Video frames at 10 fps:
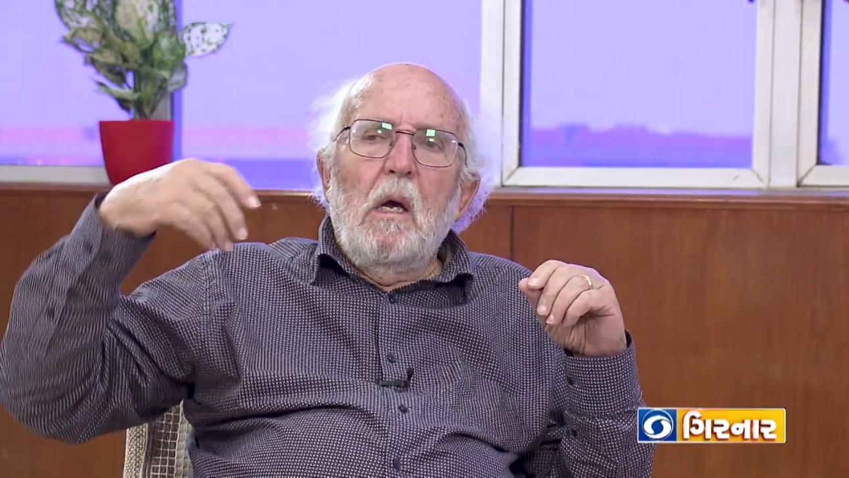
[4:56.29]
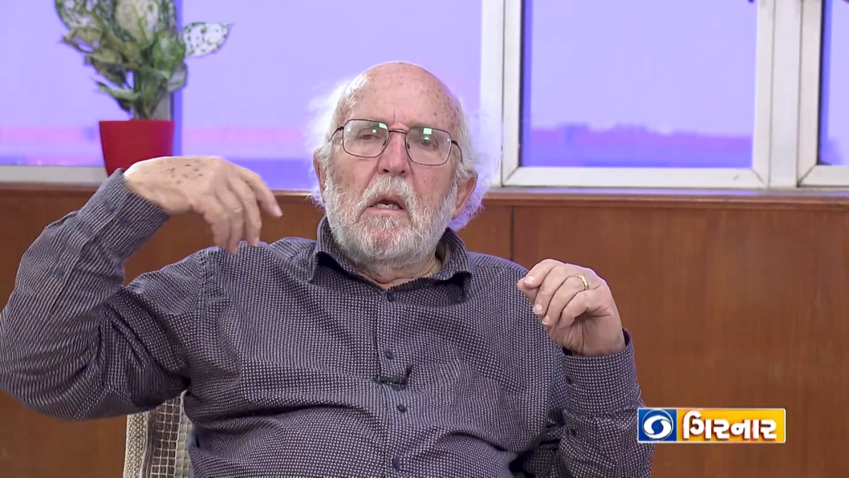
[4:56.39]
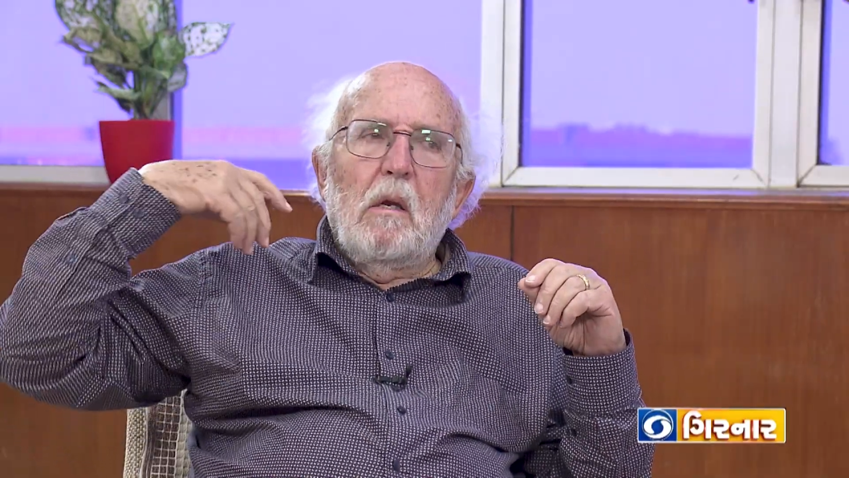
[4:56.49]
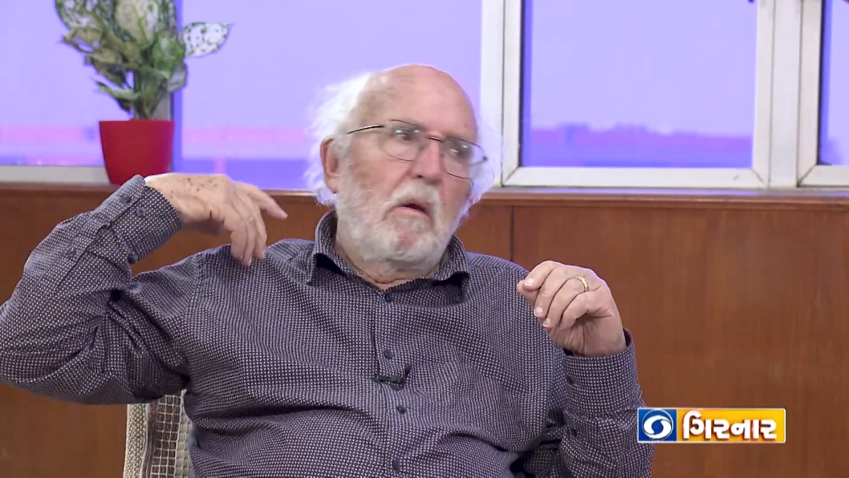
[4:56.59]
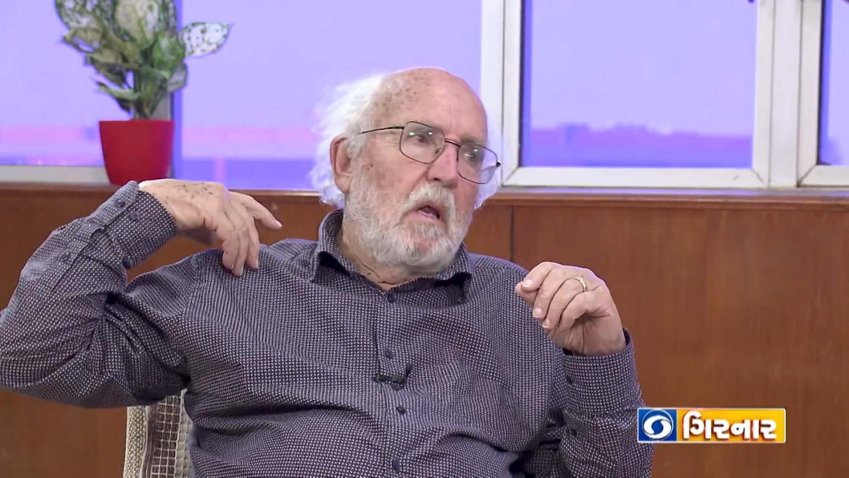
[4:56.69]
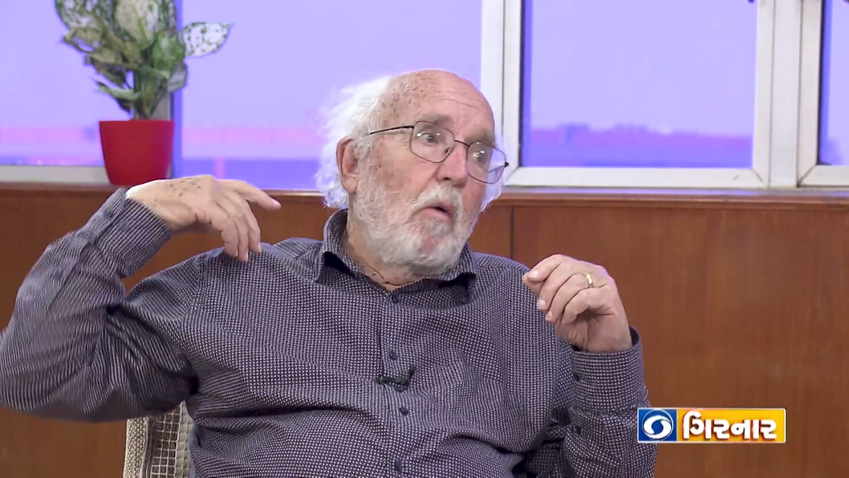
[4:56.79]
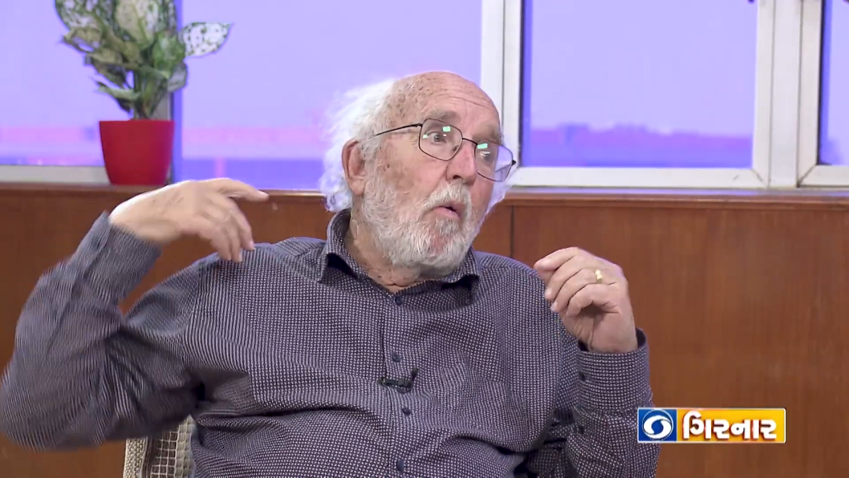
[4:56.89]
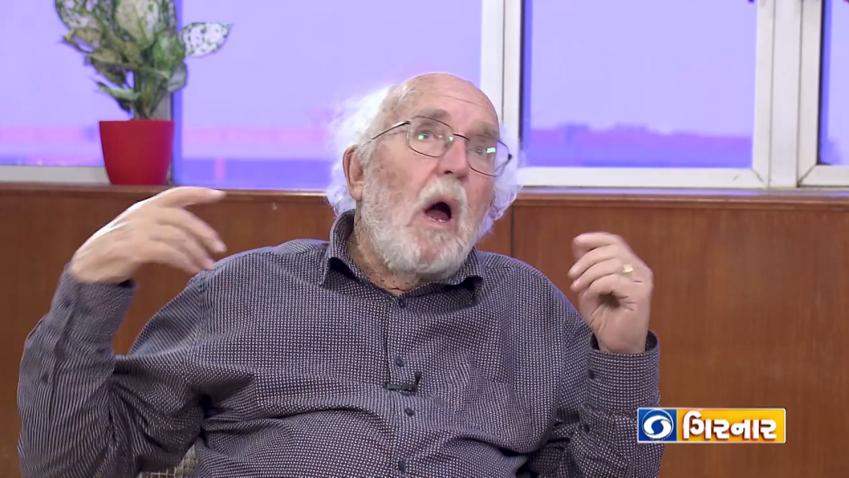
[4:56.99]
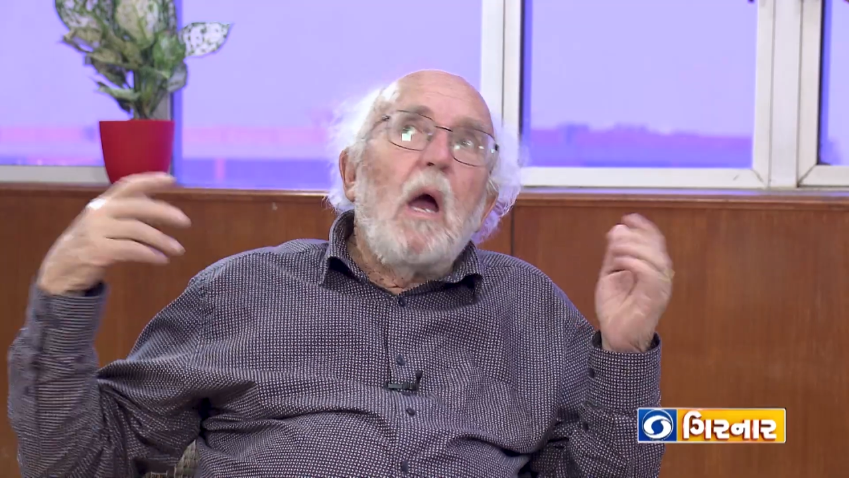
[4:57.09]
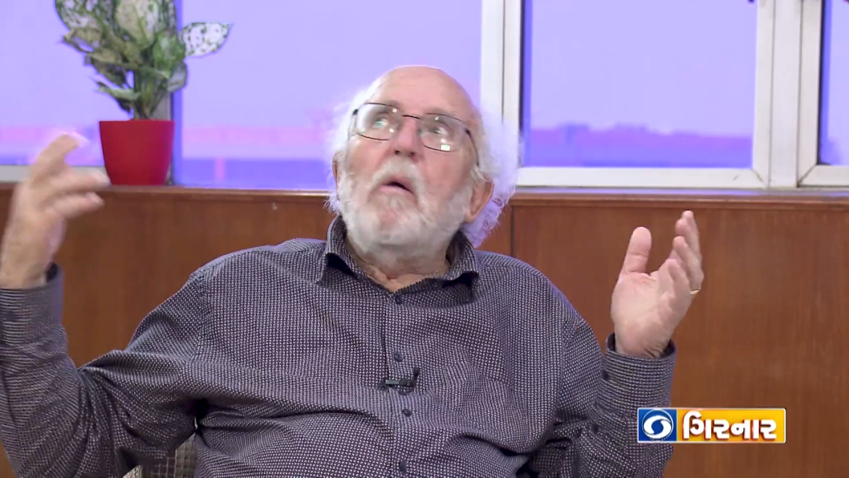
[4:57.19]
So say,
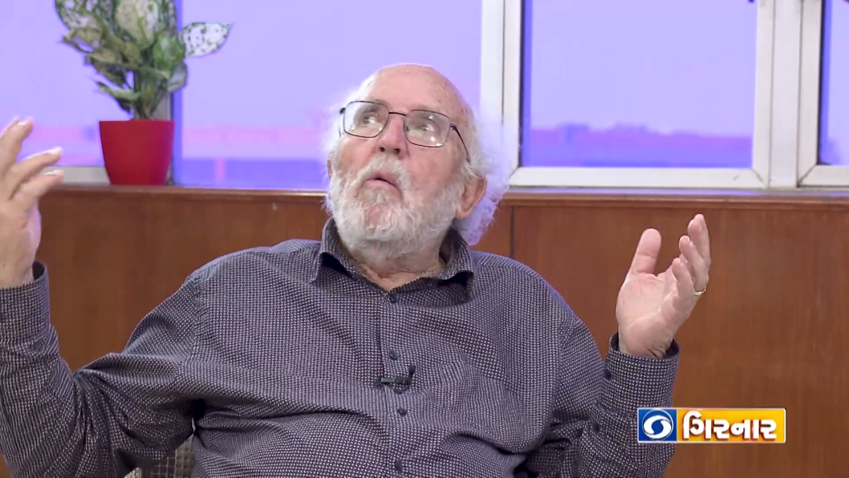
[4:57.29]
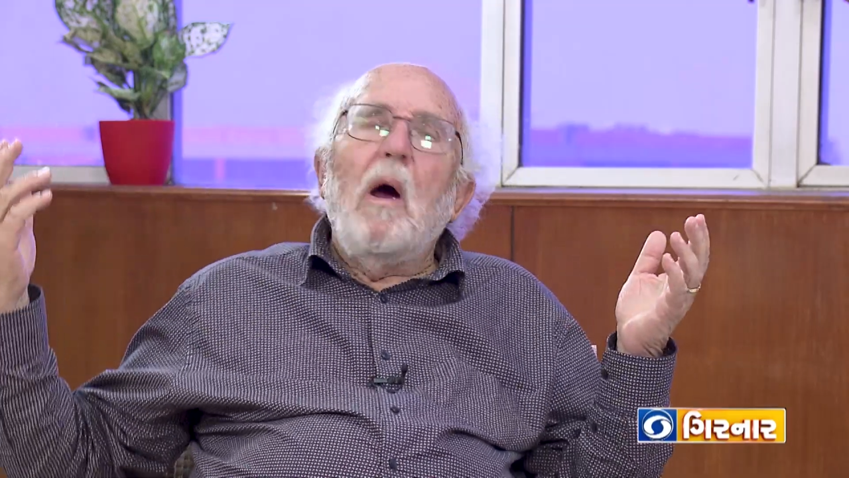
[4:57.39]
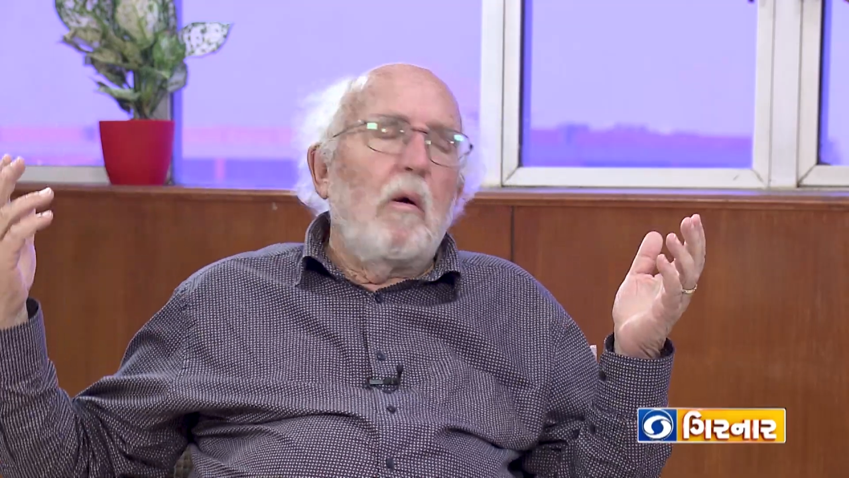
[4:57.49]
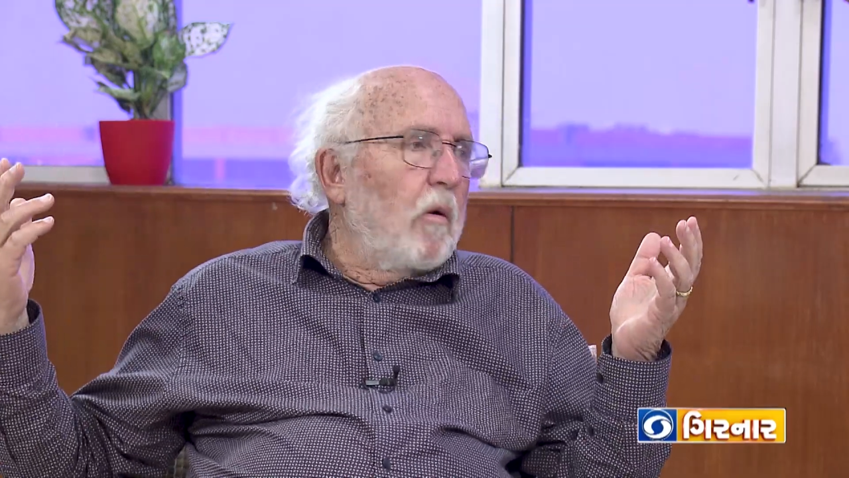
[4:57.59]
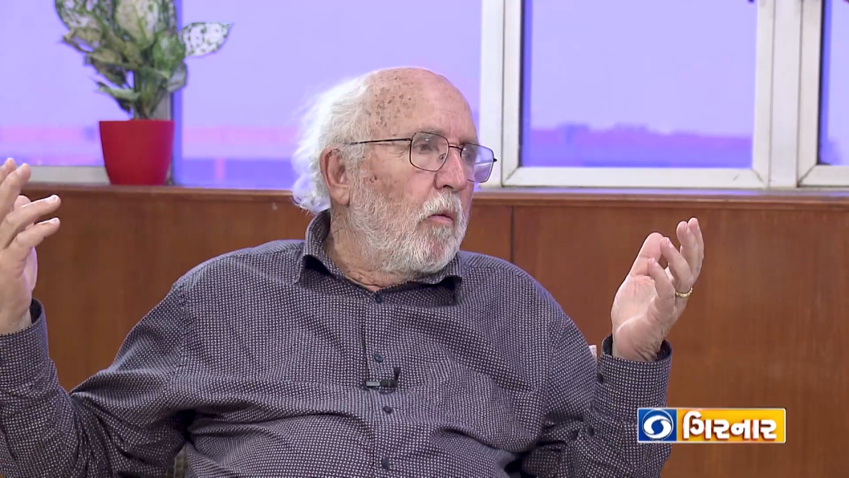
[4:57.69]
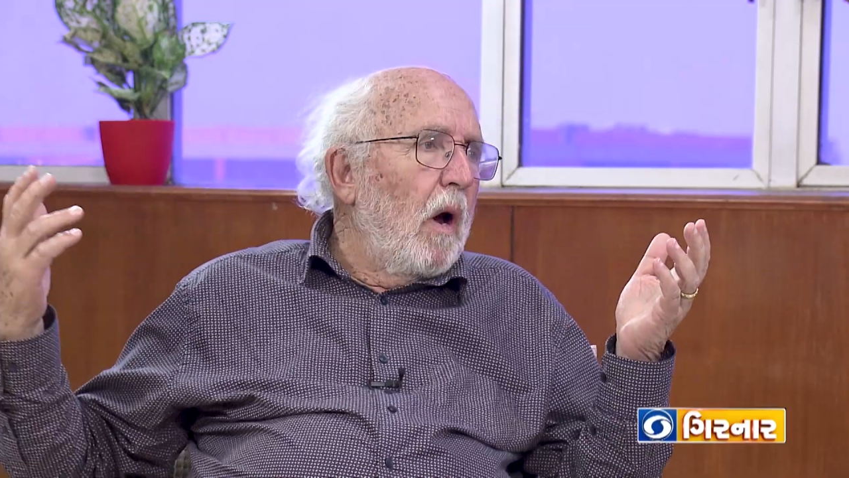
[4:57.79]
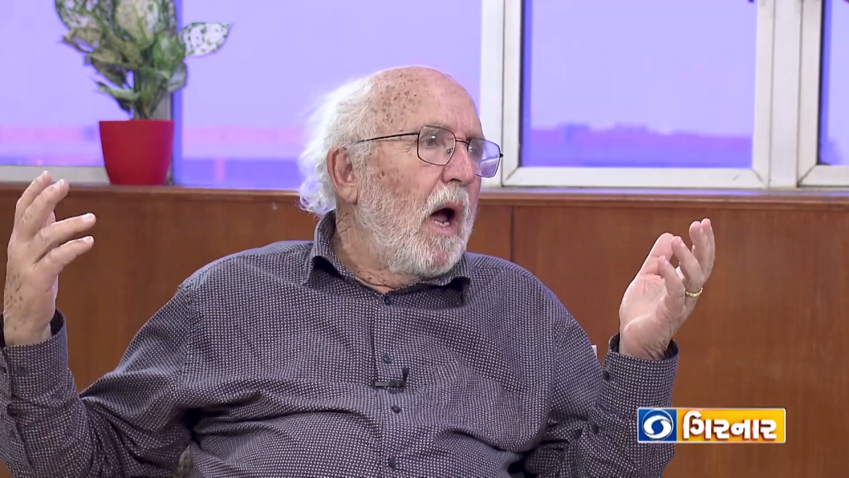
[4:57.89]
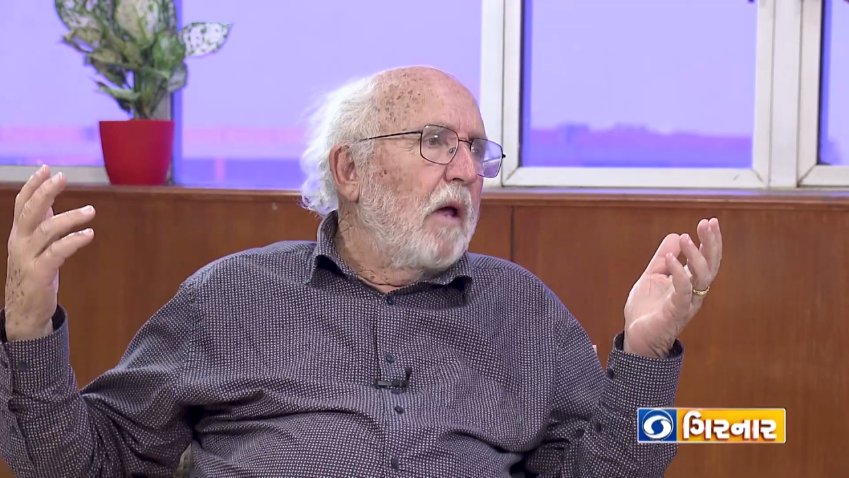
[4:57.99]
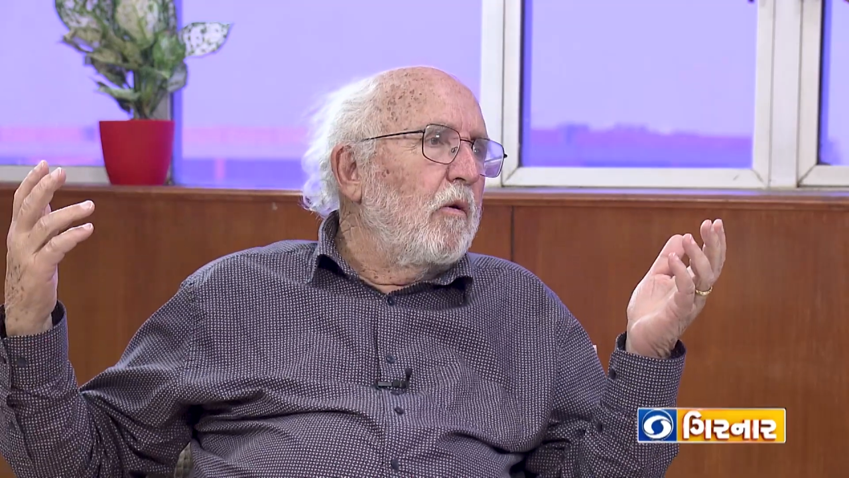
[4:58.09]
why are